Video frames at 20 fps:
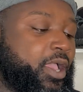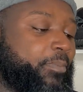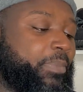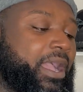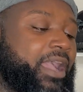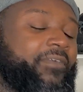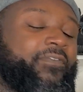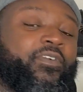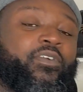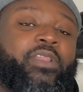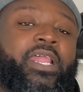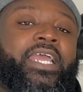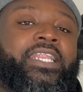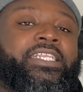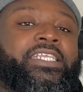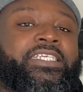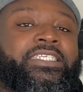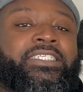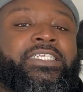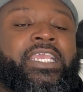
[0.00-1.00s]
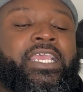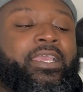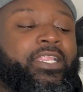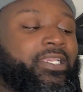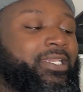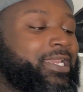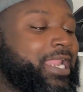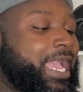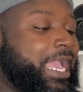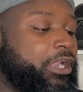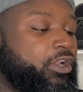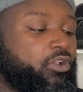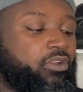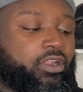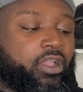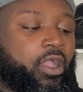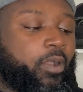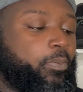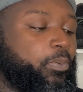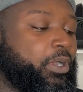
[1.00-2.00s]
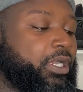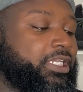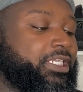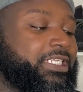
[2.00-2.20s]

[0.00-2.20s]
but I feel like this nylon upper,